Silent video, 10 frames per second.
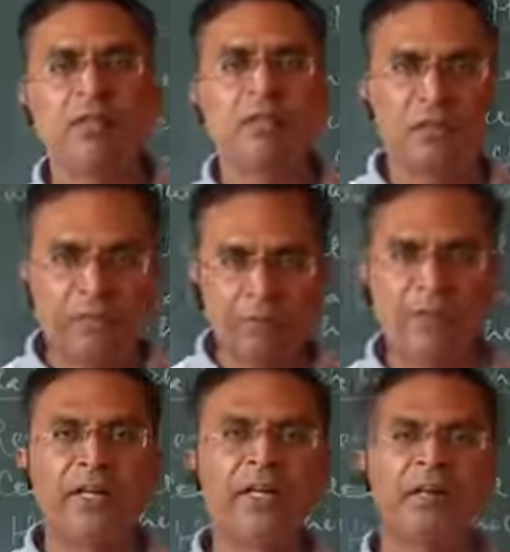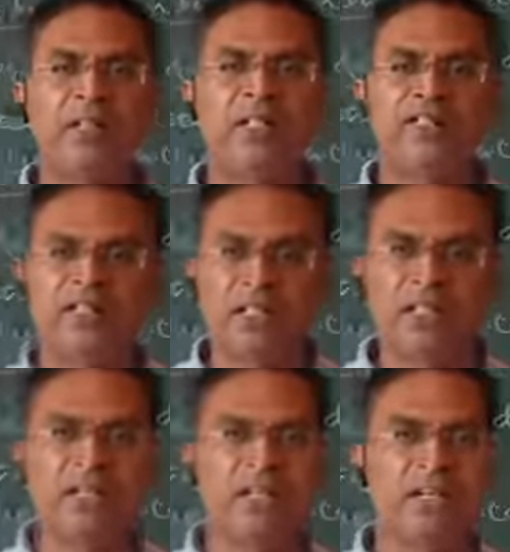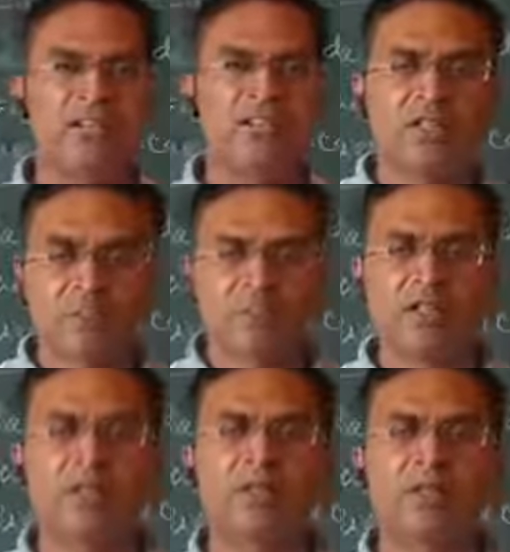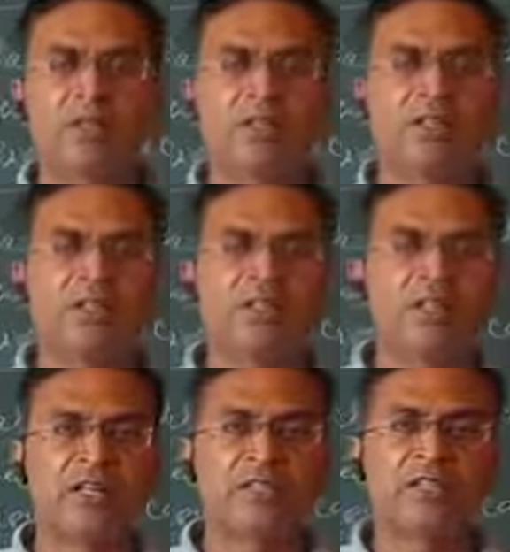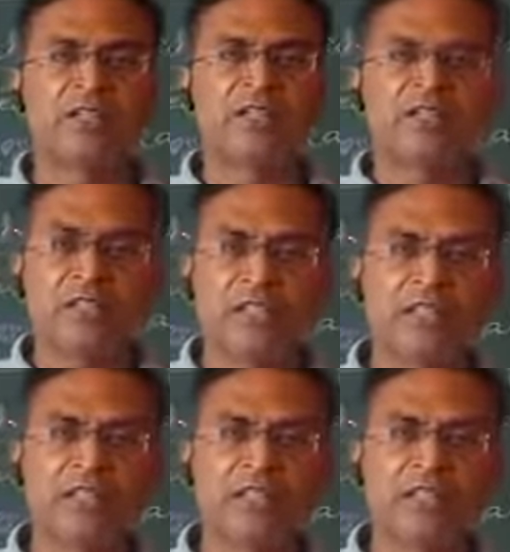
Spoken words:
the different application areas, different multiple areas, they